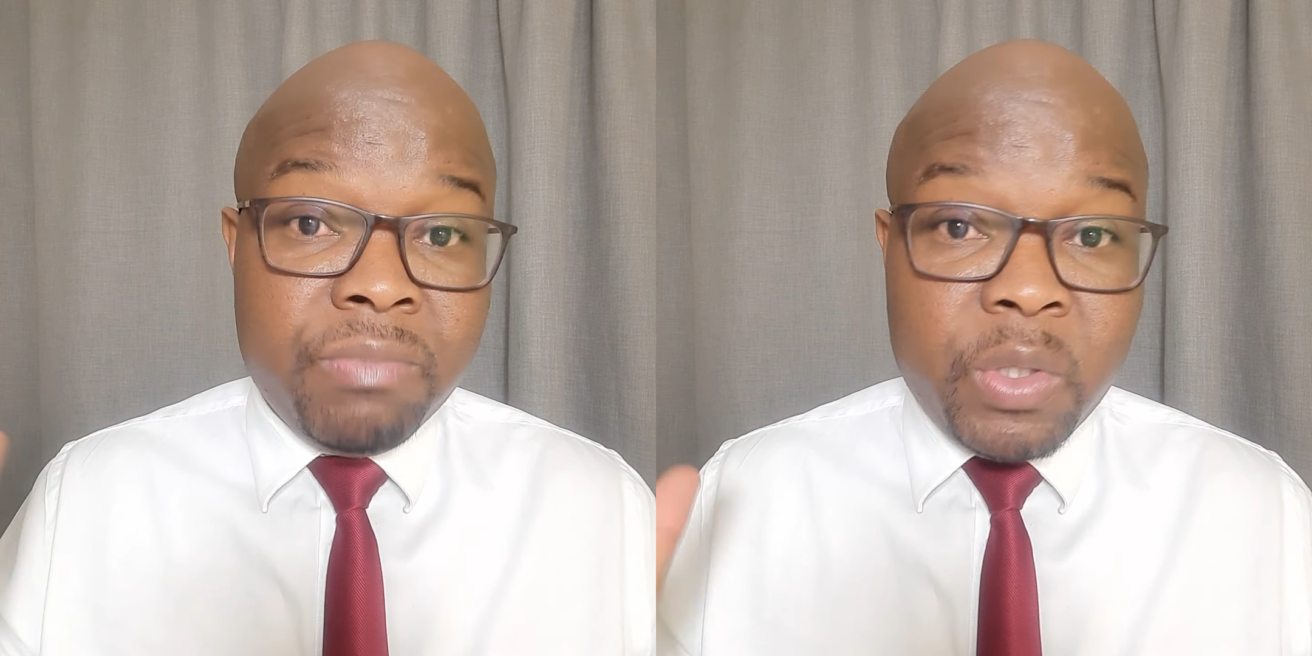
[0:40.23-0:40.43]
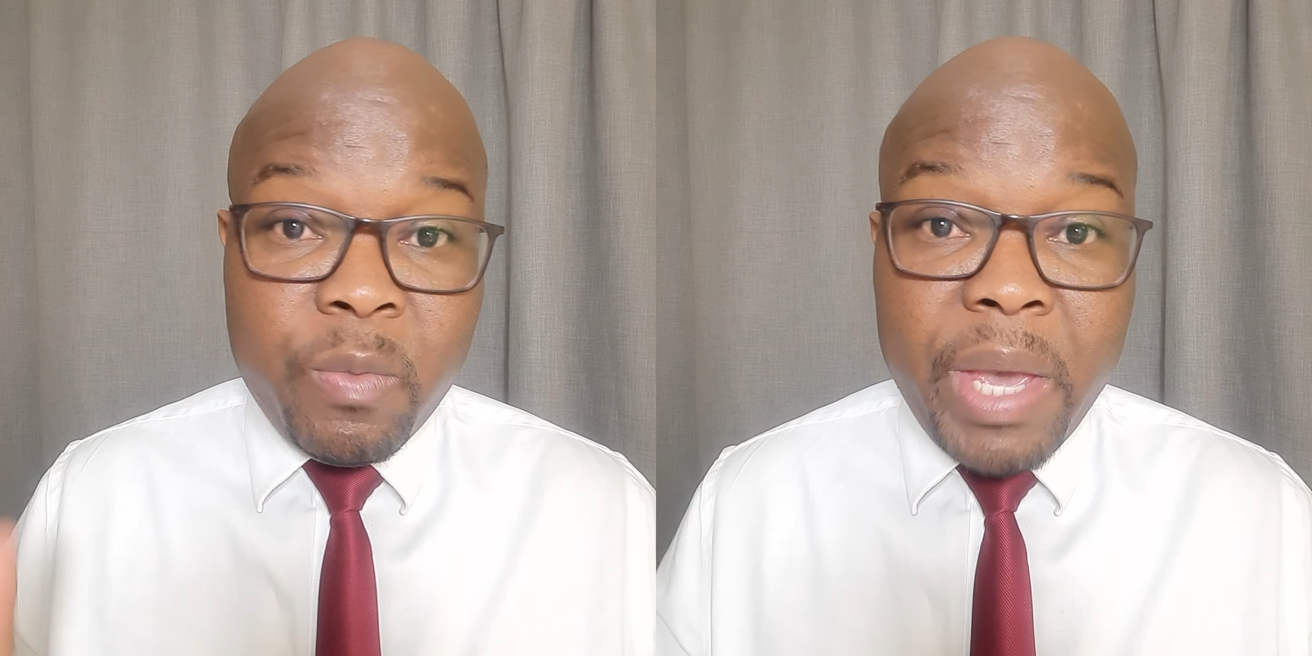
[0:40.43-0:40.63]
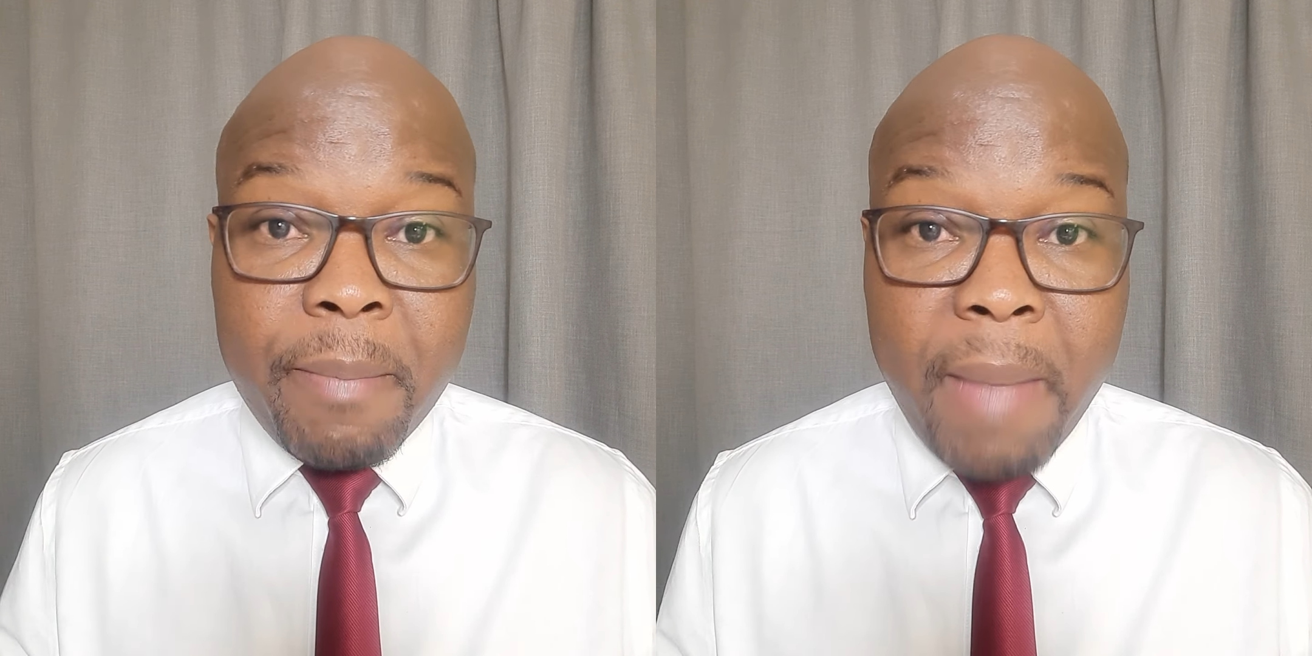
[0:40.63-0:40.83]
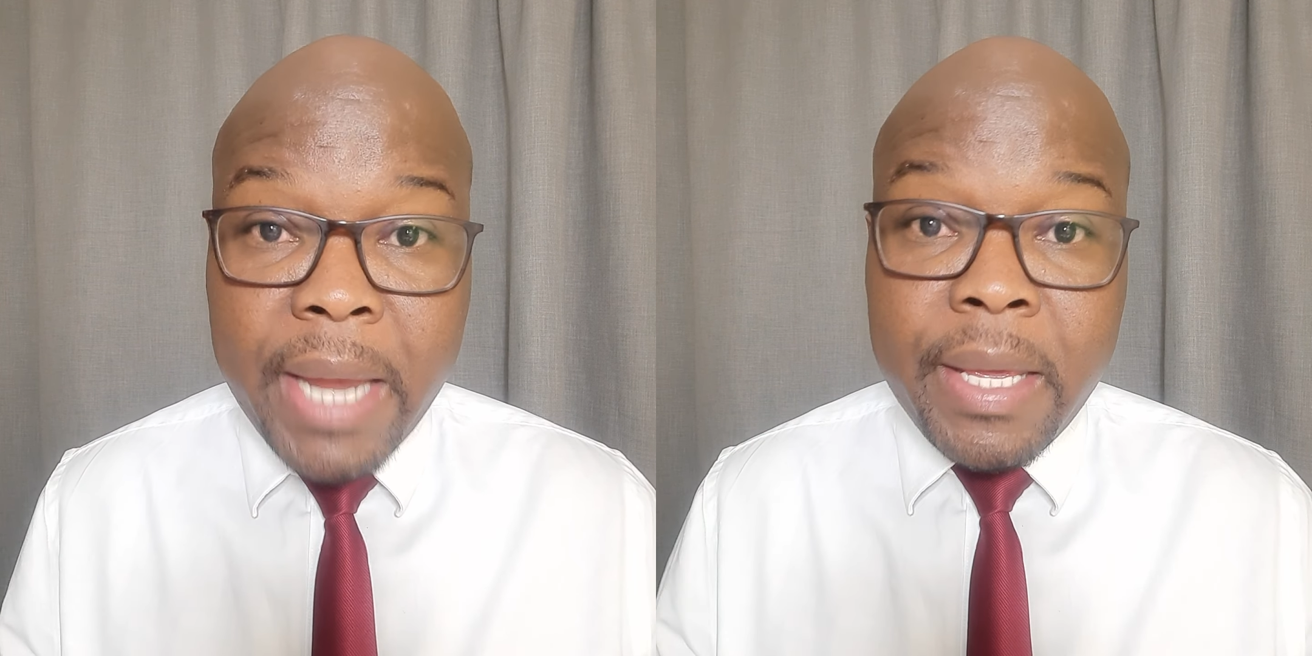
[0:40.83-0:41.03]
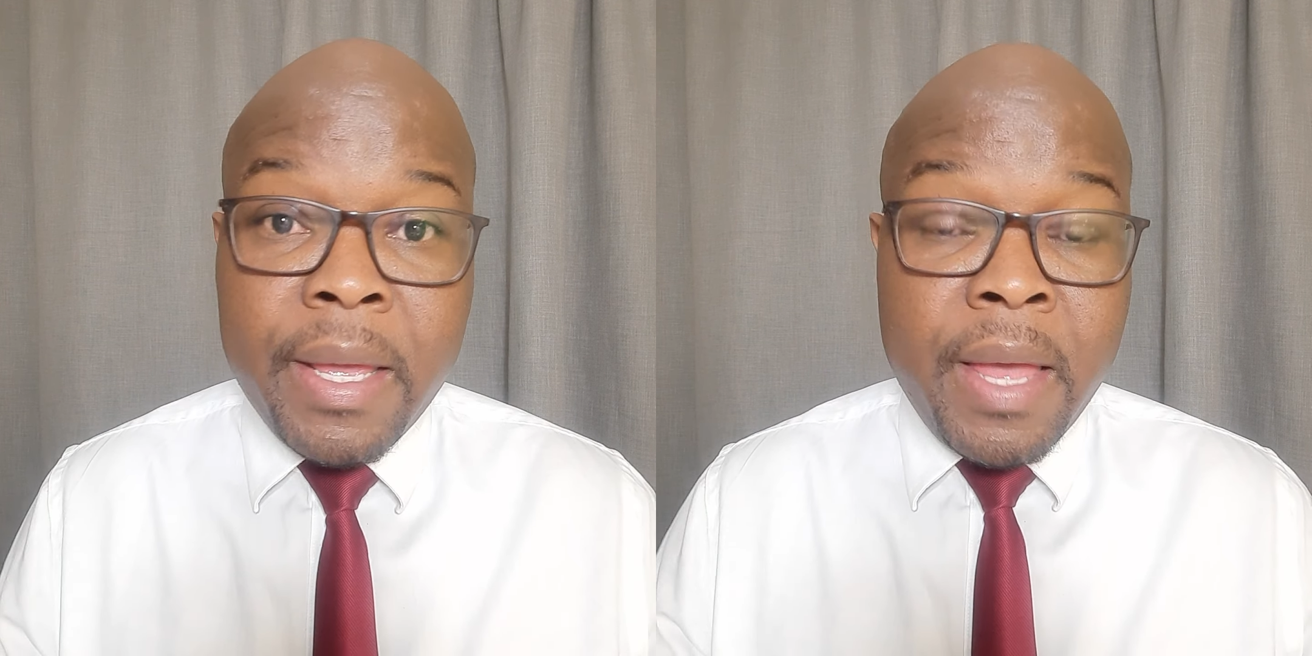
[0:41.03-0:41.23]
you make
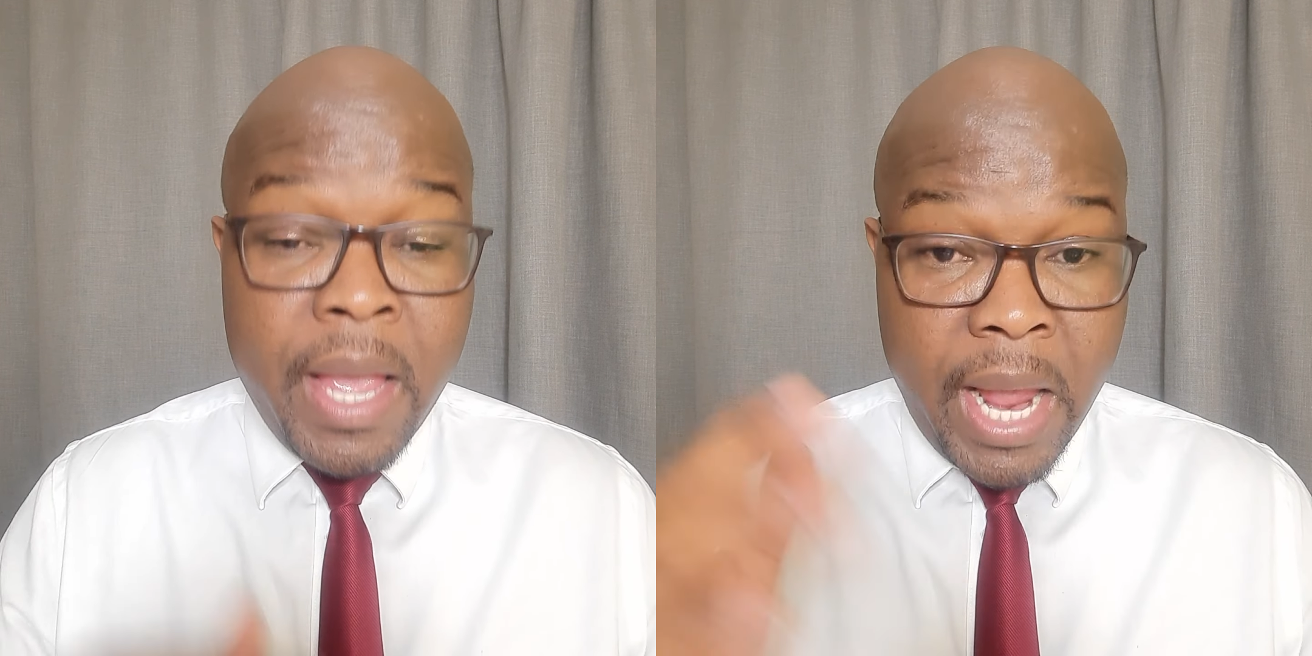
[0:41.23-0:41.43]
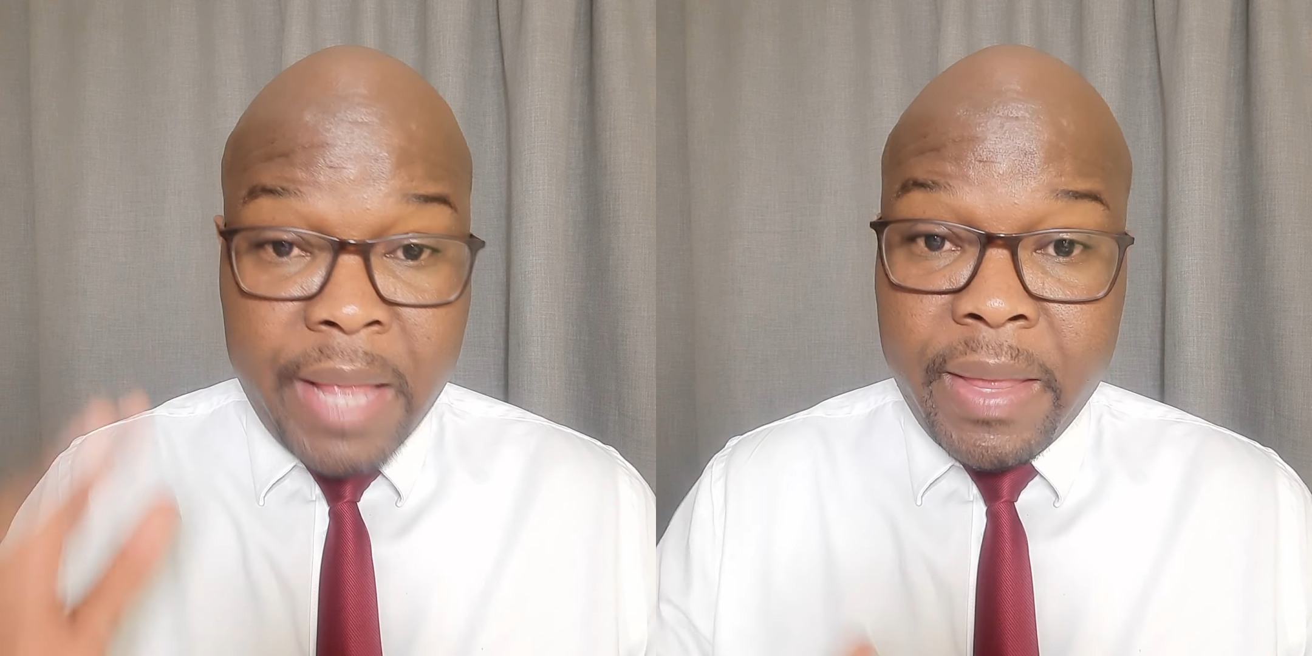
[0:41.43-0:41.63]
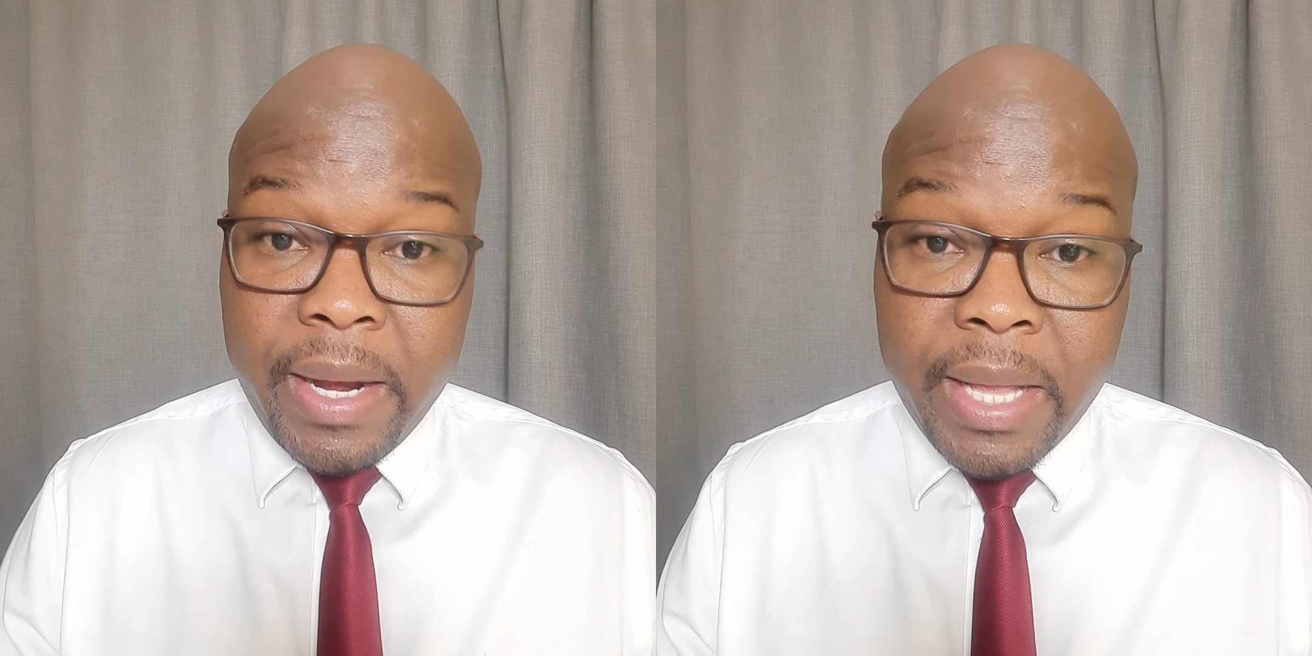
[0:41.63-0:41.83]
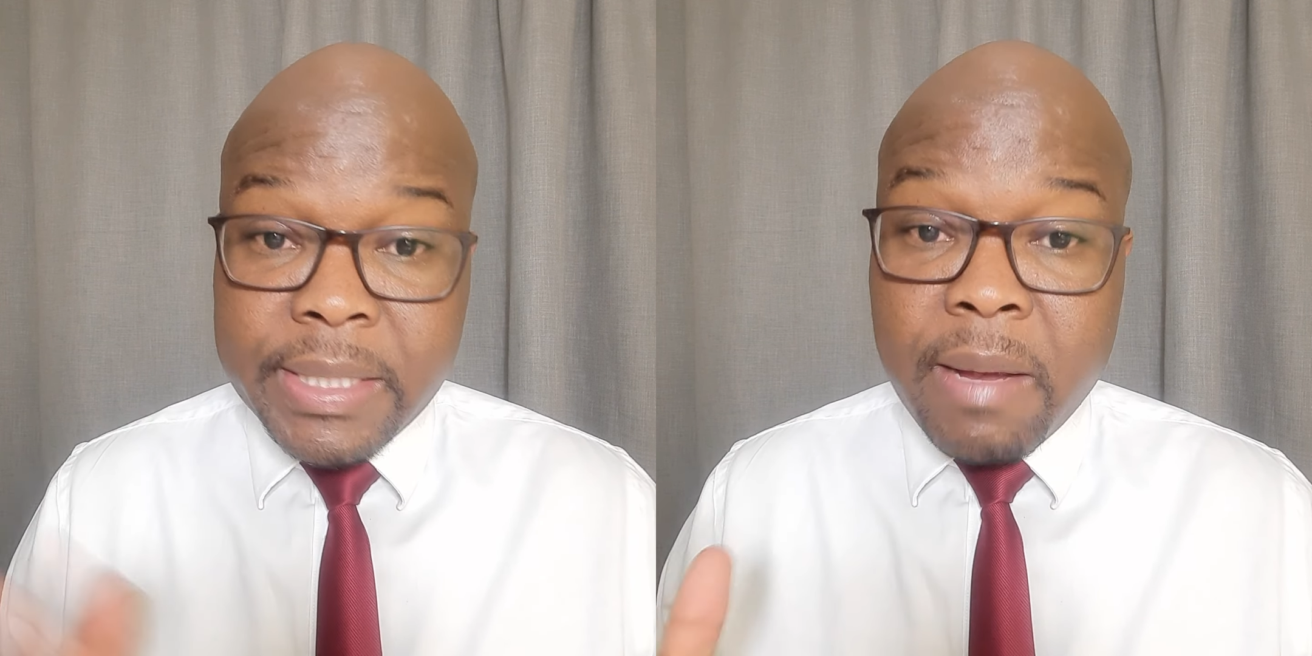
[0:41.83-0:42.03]
money and then at